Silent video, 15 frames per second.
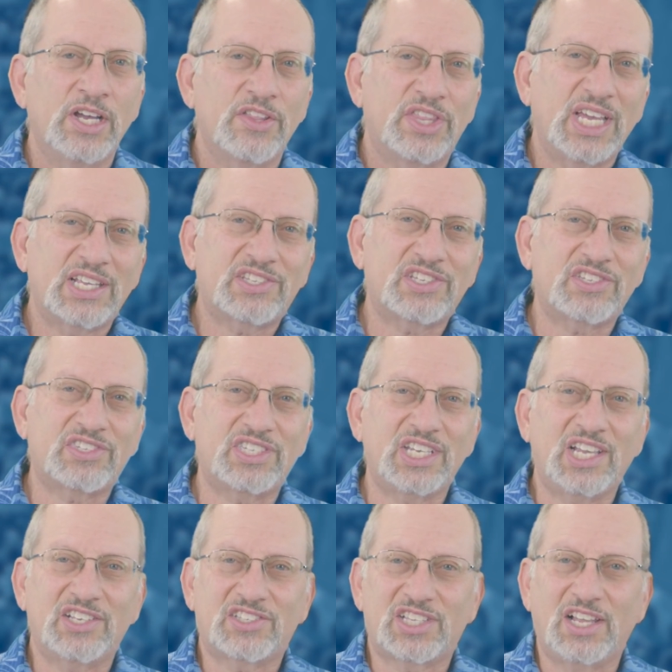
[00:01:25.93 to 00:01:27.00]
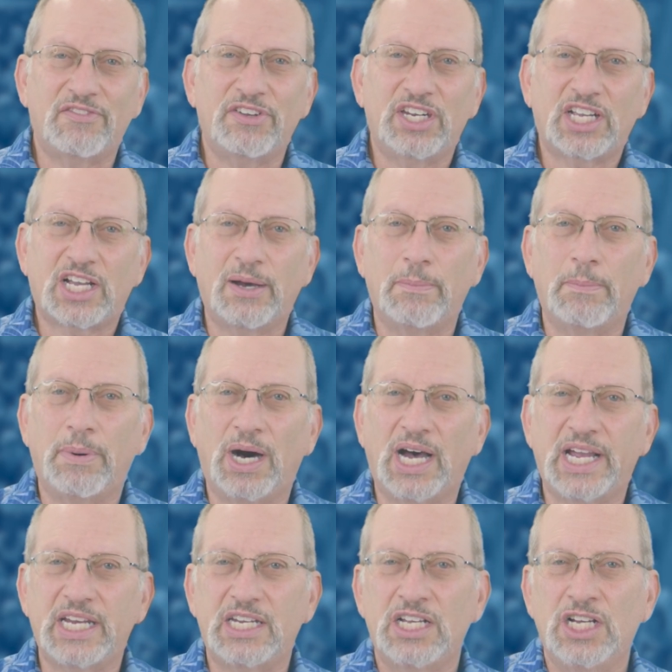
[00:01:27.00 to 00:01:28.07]
The SEC has levied a
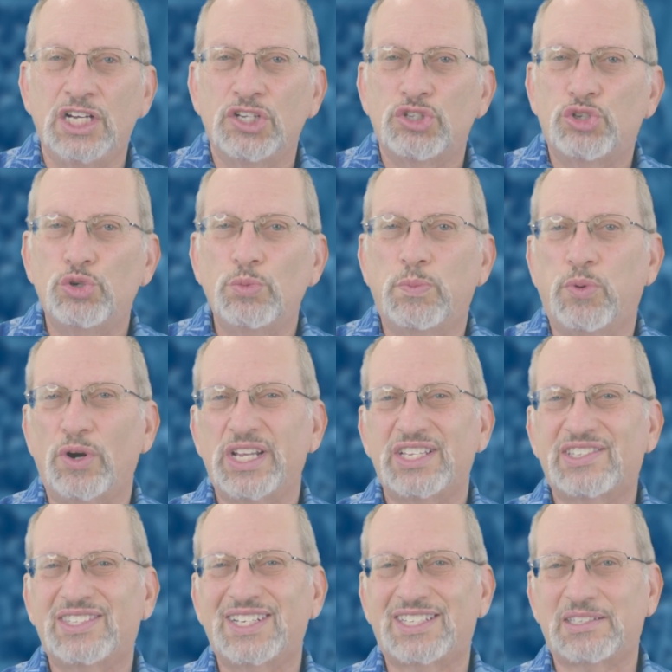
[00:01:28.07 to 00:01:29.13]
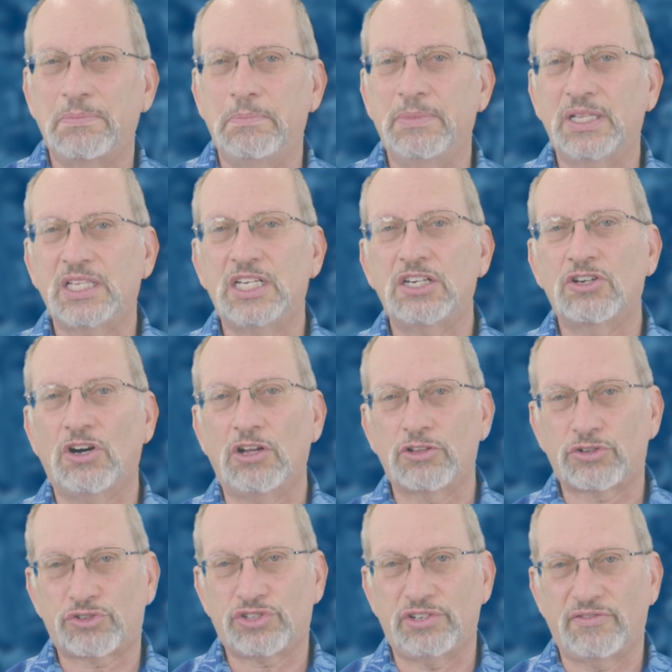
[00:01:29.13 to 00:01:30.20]
combined $2.6 million
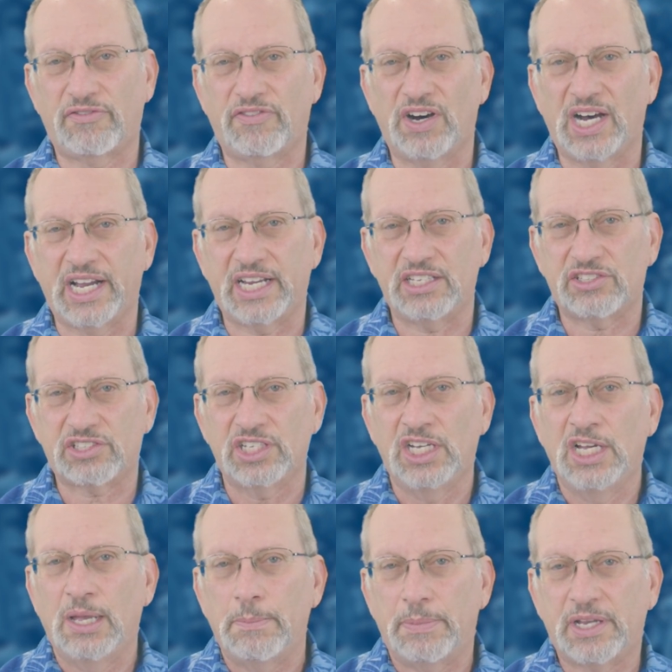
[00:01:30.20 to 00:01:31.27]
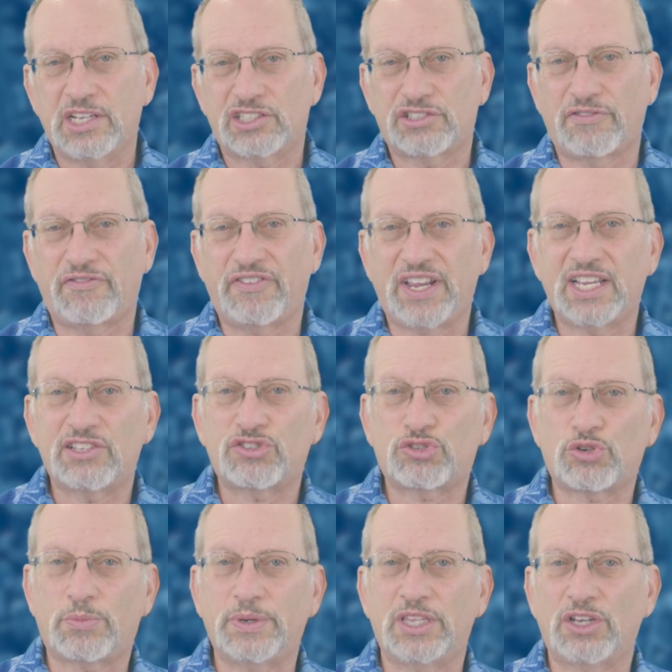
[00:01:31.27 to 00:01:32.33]
in fines because of fans
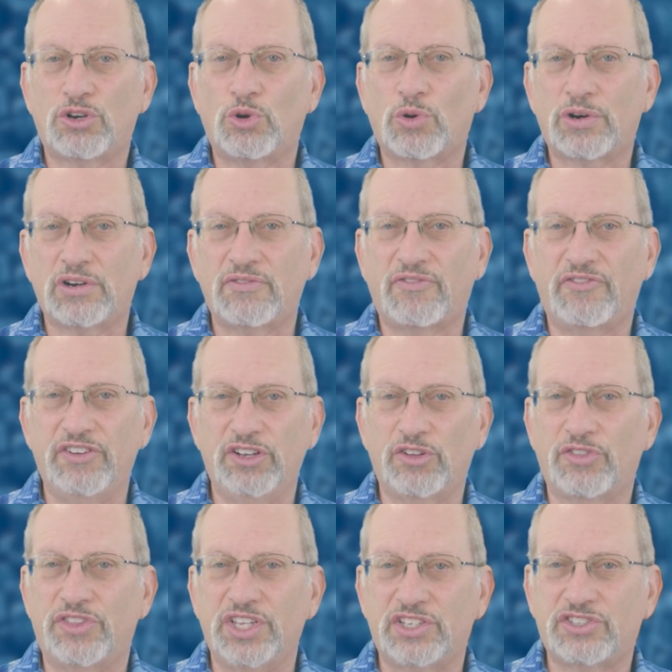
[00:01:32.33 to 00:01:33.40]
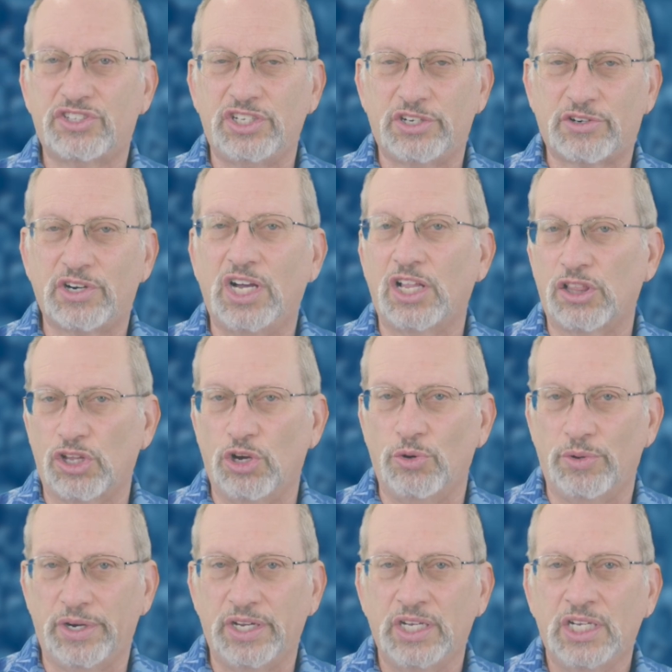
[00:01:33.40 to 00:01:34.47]
storming the court and field this year
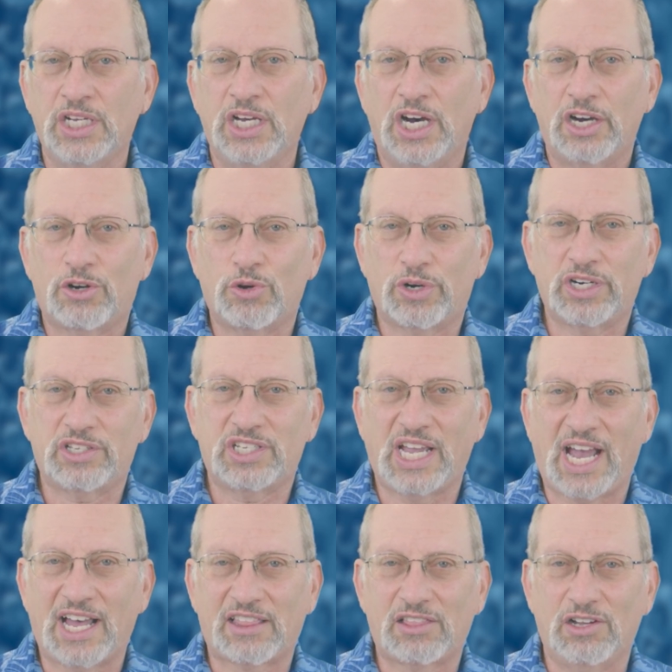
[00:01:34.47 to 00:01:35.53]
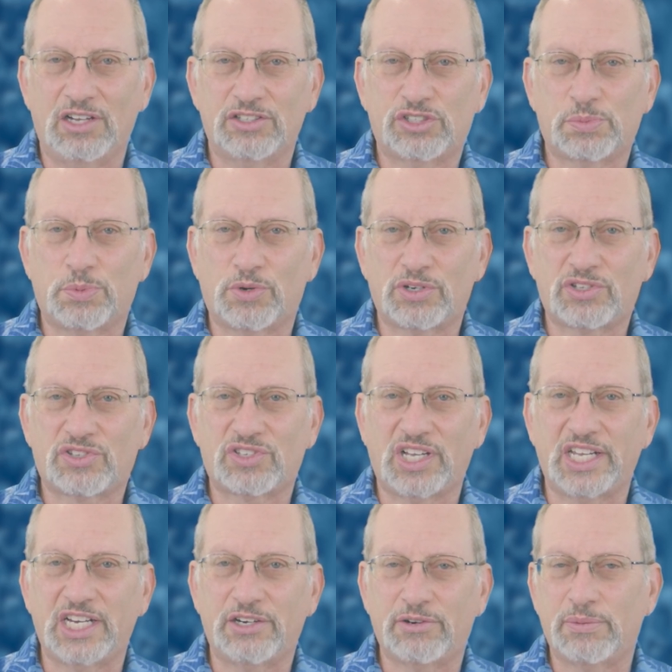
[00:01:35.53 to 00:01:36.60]
alone, according to Athlon Sports,
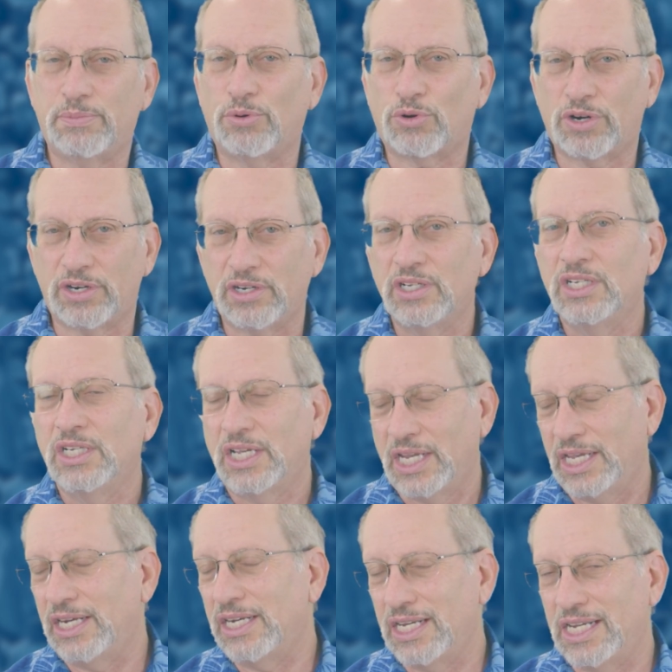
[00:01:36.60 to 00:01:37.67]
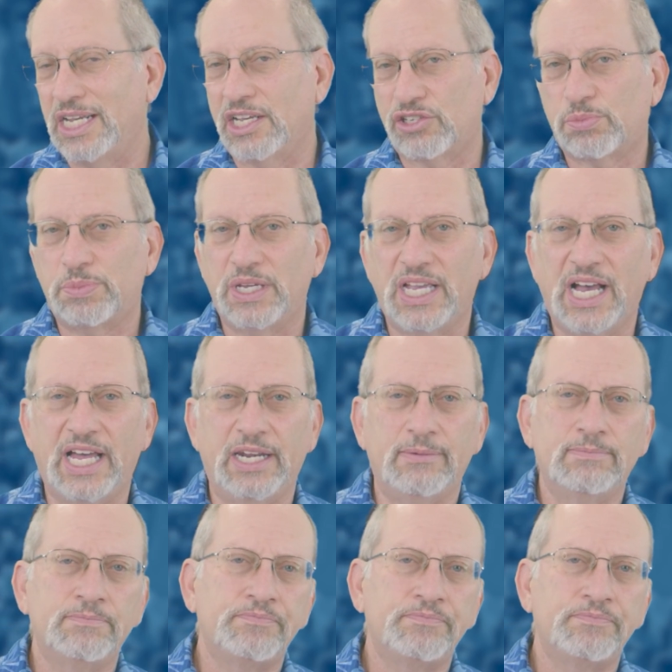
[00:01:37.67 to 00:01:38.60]
citing a report in ESPN.